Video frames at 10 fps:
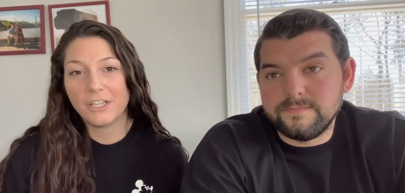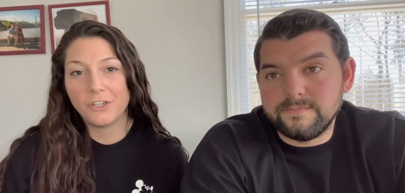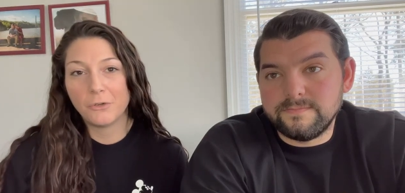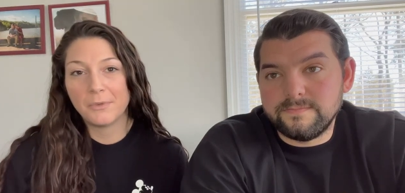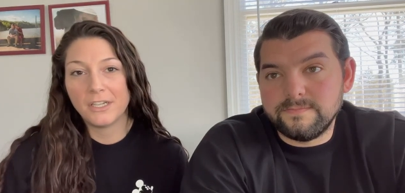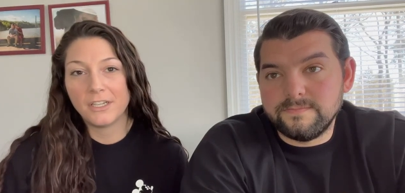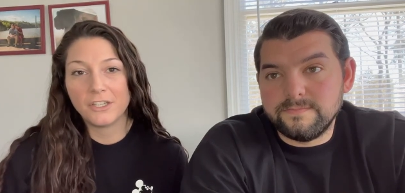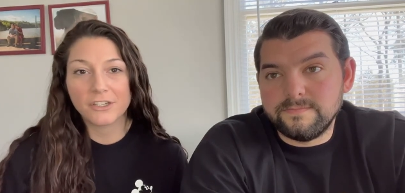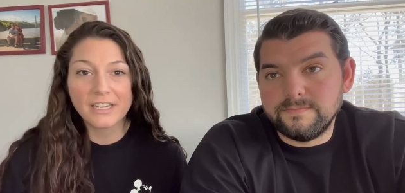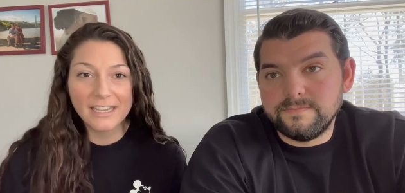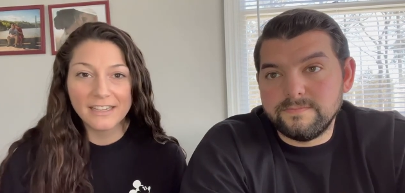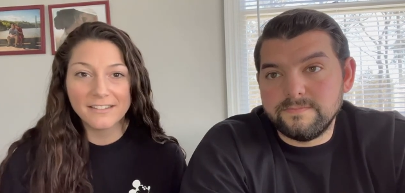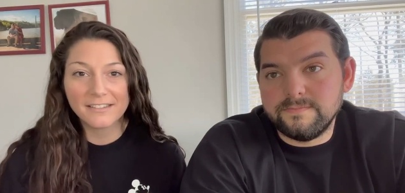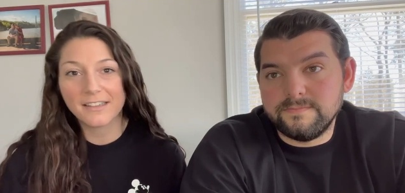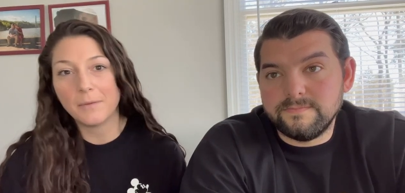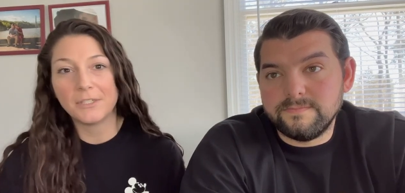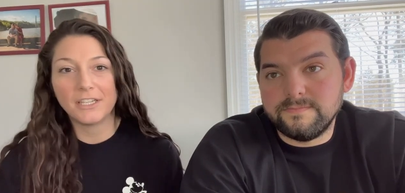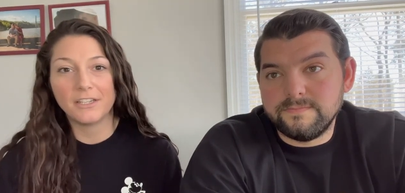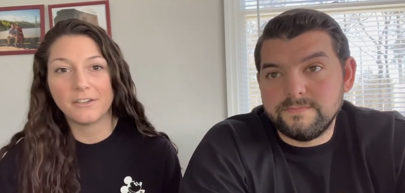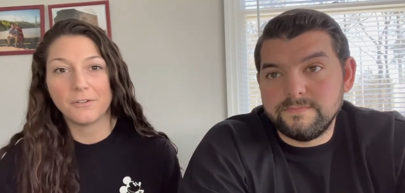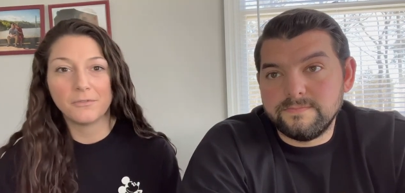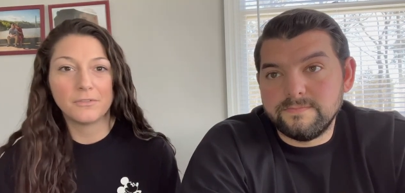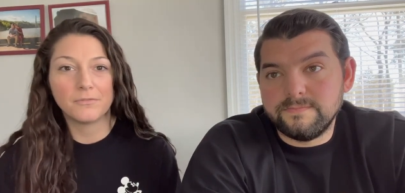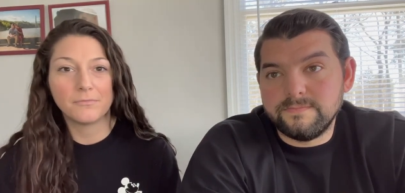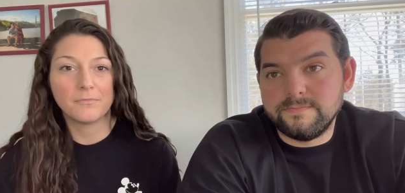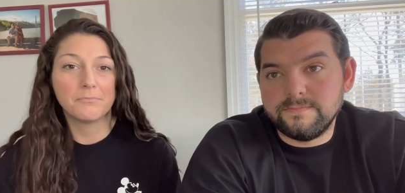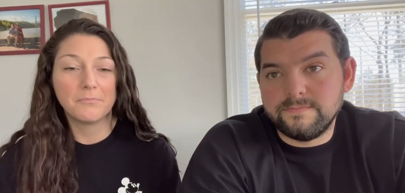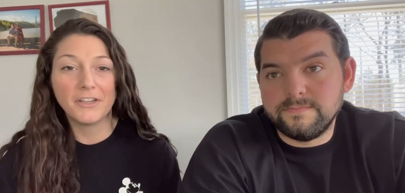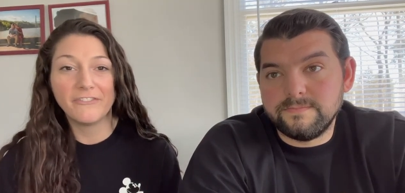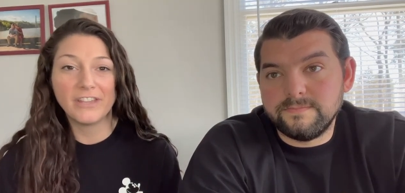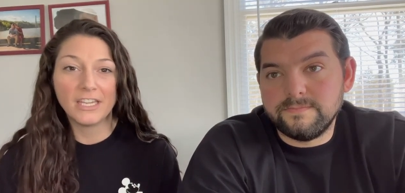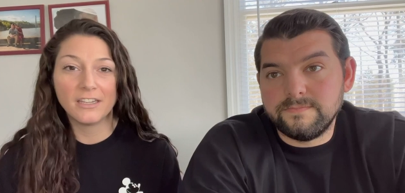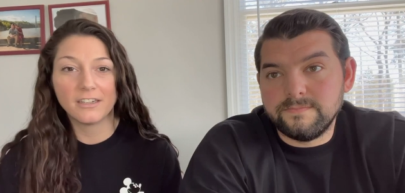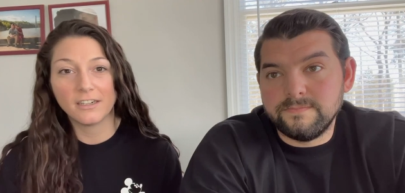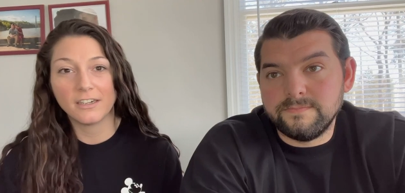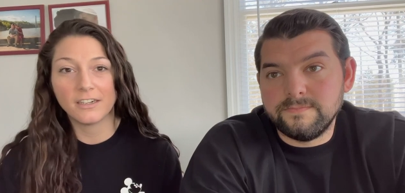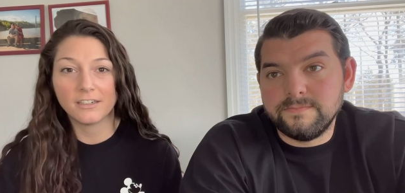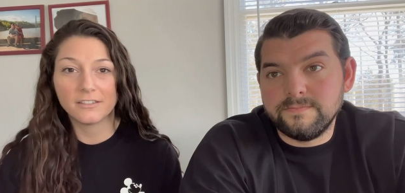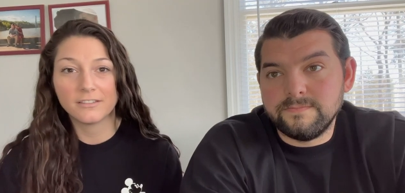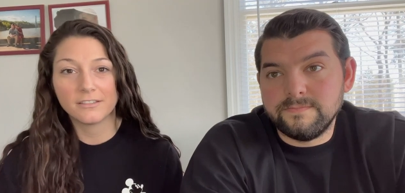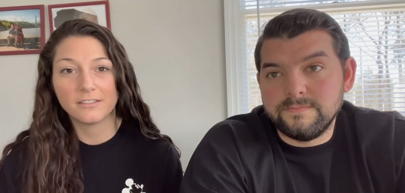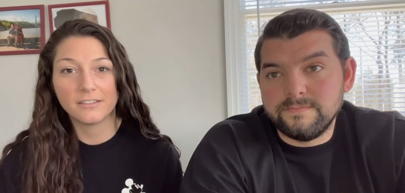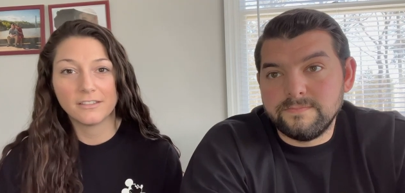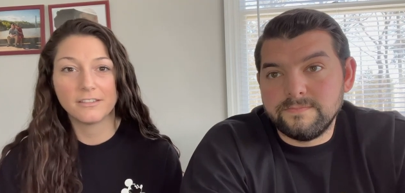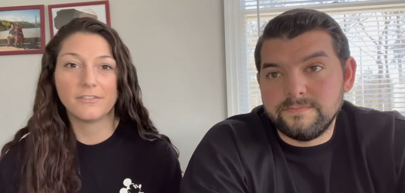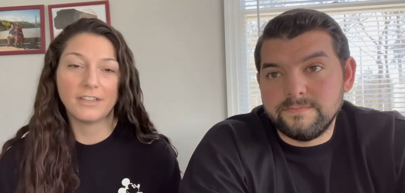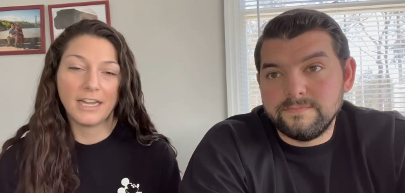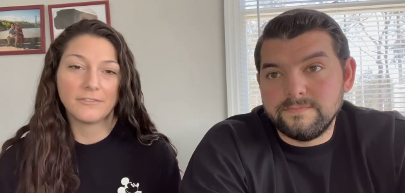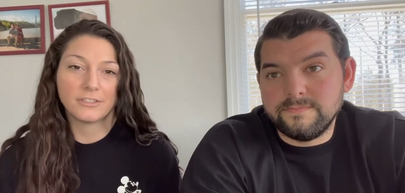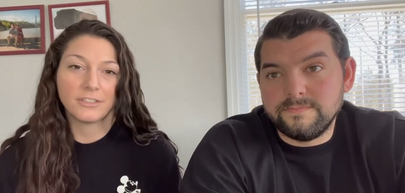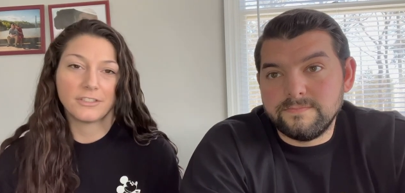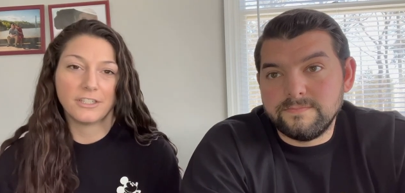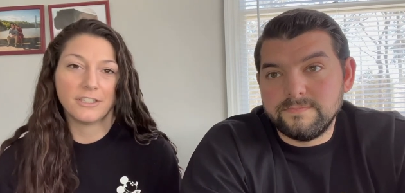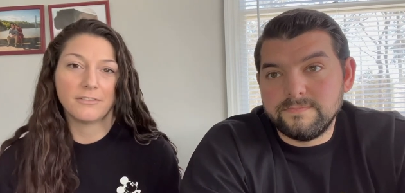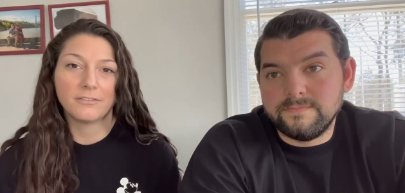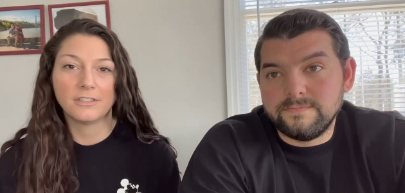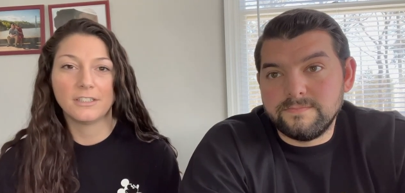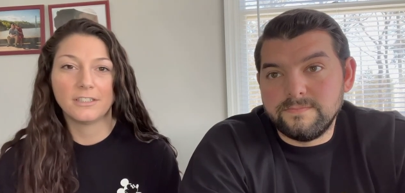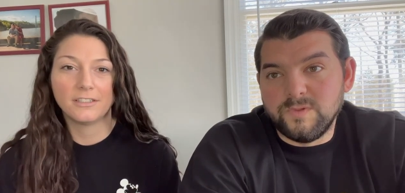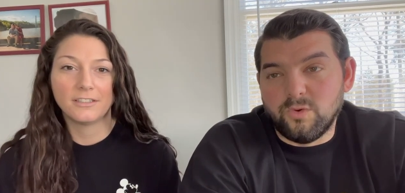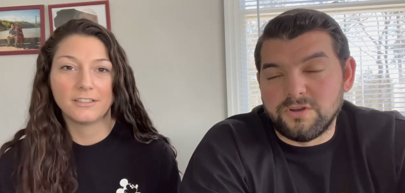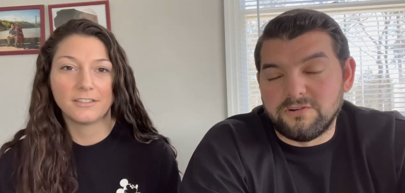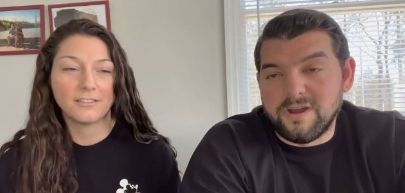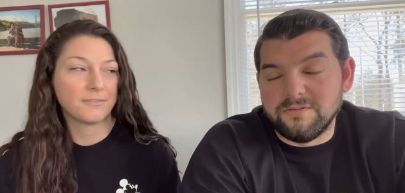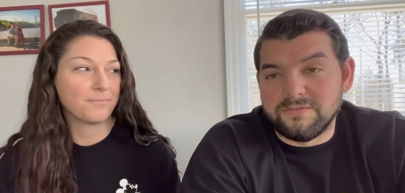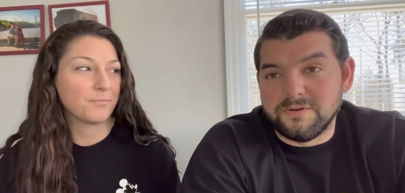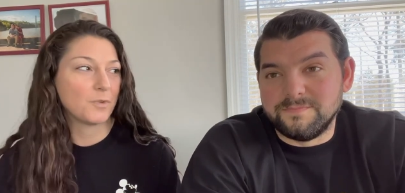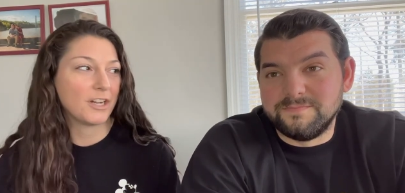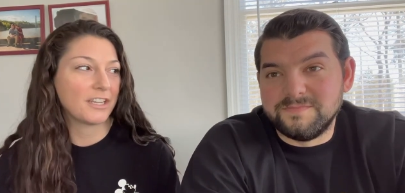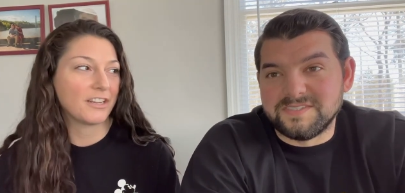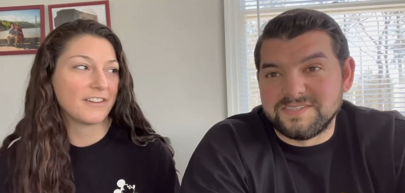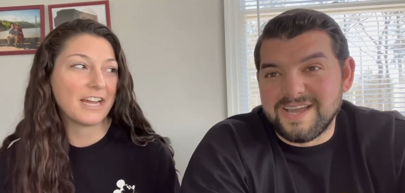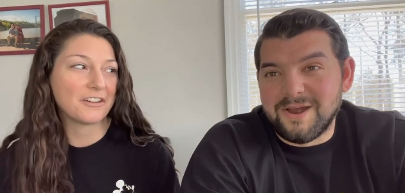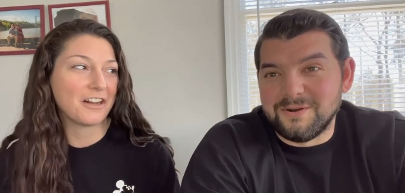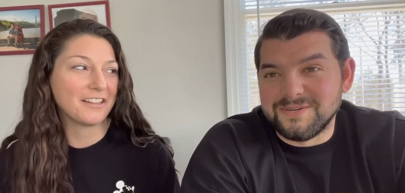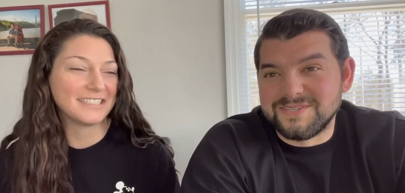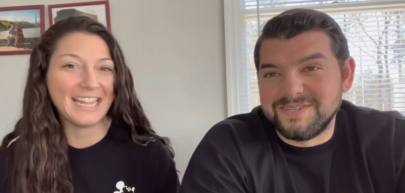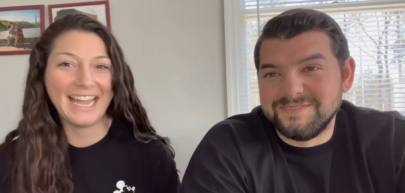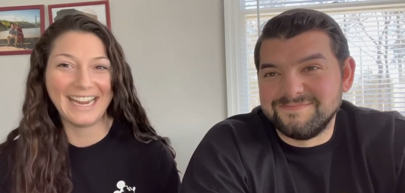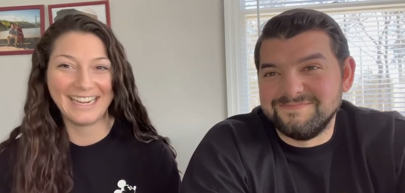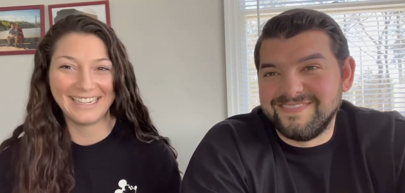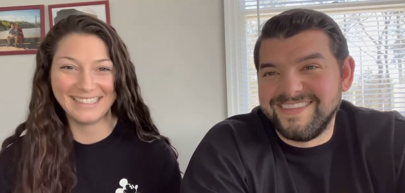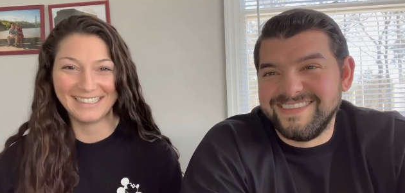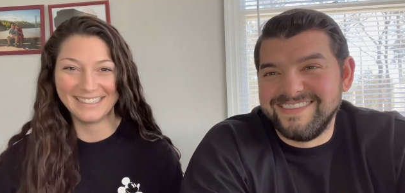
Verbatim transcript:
Speaker 1: you, but your kids coming to you. My feet hurt after, you know,
Speaker 2: walking around for walking six around hours. all
Speaker 1: day.